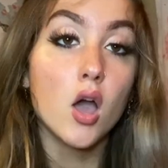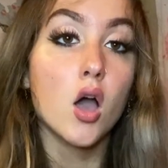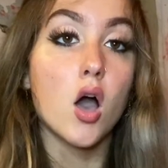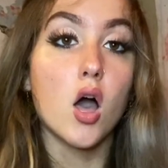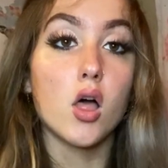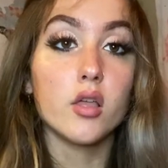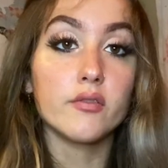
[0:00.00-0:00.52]

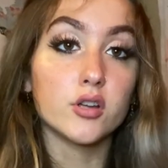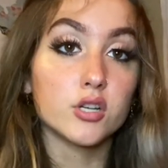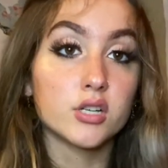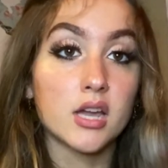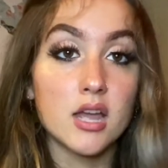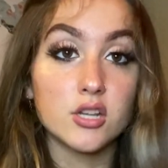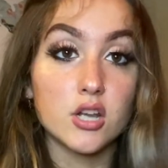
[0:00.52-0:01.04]
All of your
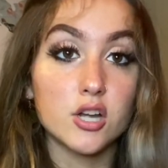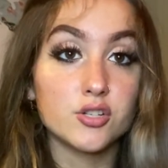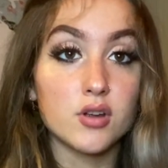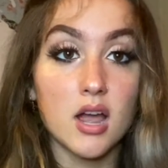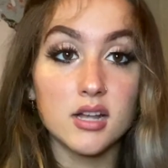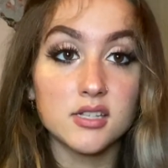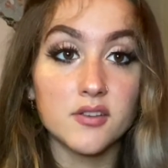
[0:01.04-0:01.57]

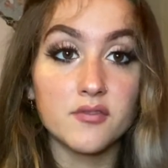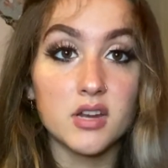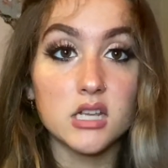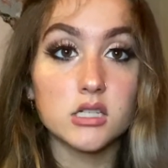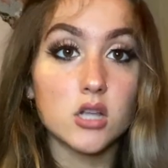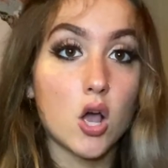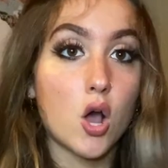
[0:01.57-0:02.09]

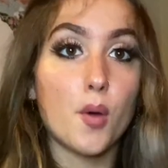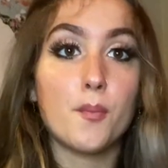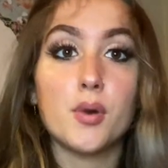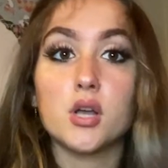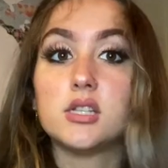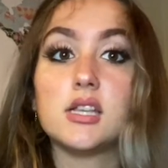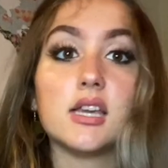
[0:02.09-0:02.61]
attractiveness all
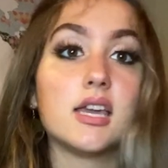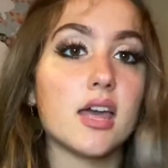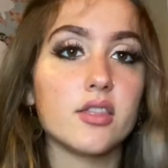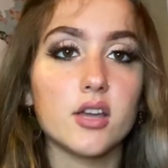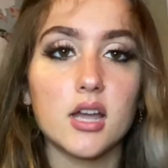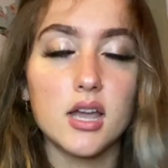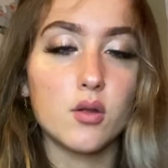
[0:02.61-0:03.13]
put
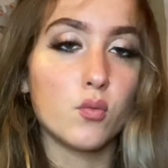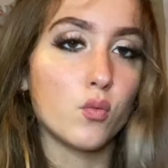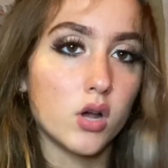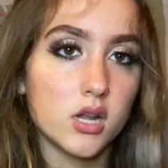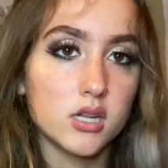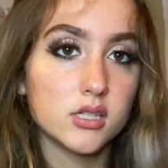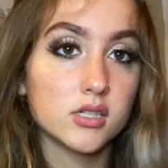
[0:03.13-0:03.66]
together in
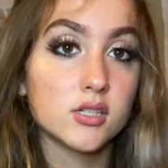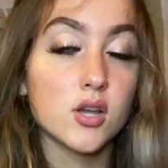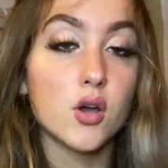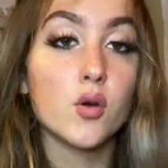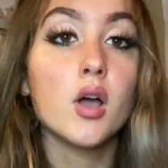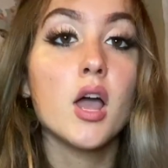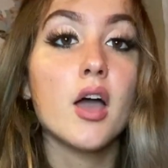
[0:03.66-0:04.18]
one.
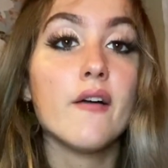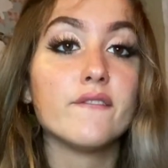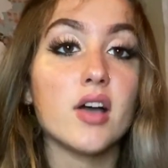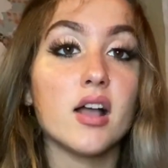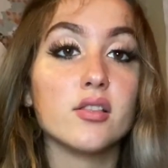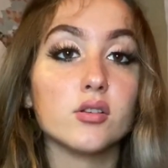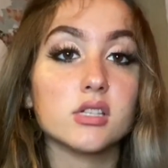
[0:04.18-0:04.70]
So
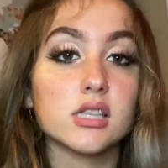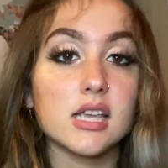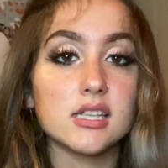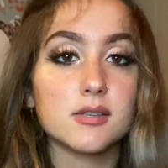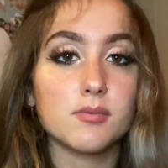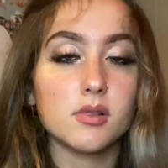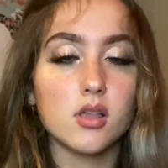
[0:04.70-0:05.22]
find those
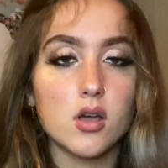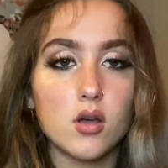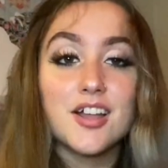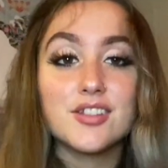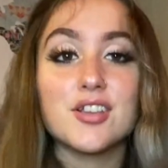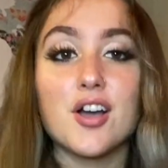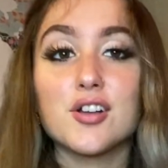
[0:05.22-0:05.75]
links below.
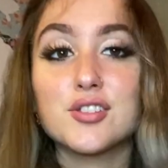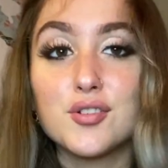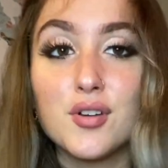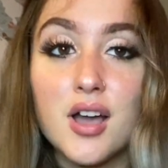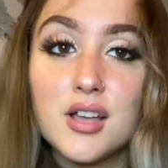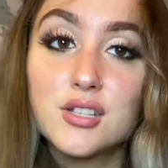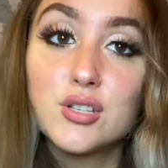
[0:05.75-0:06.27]
Talk to you
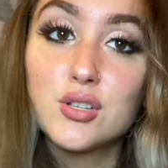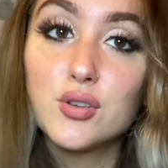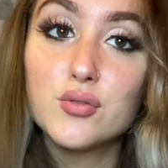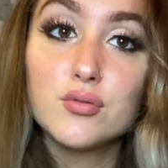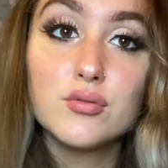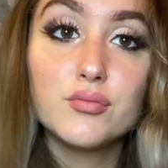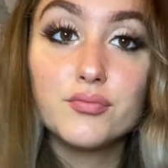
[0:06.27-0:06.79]
guys
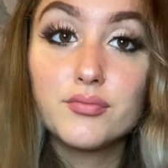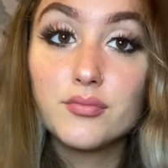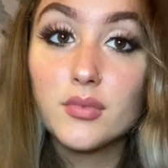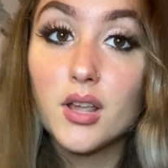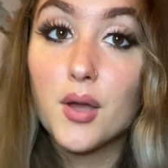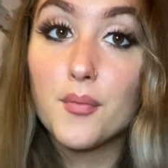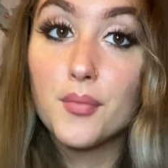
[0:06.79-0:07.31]
soon.
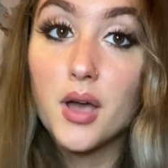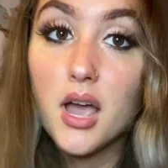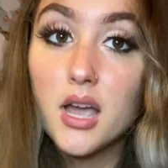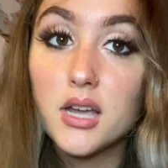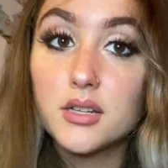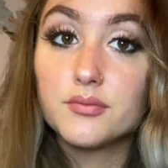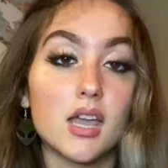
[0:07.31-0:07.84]
Bye.